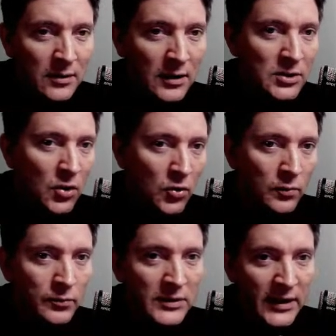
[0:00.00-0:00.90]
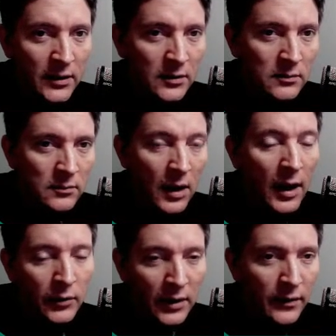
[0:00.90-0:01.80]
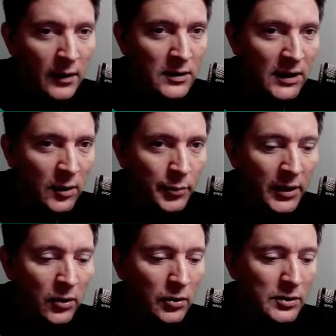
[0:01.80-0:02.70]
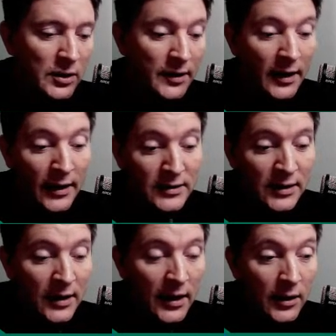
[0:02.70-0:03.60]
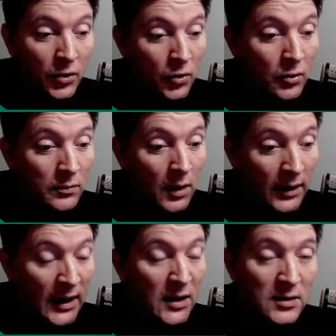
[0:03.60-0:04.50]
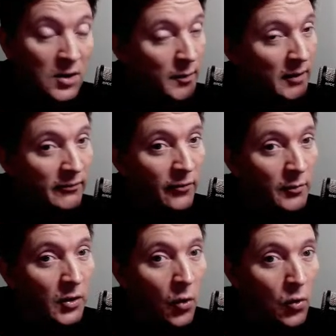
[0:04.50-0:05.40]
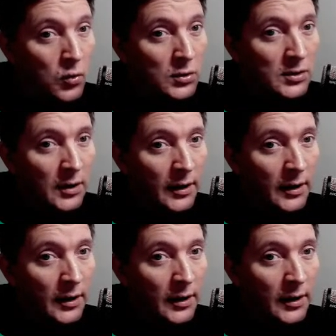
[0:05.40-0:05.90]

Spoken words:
Like Taylor. How do you think Taylor played on Sunday? And there's a guy who, again, is coming from the cold,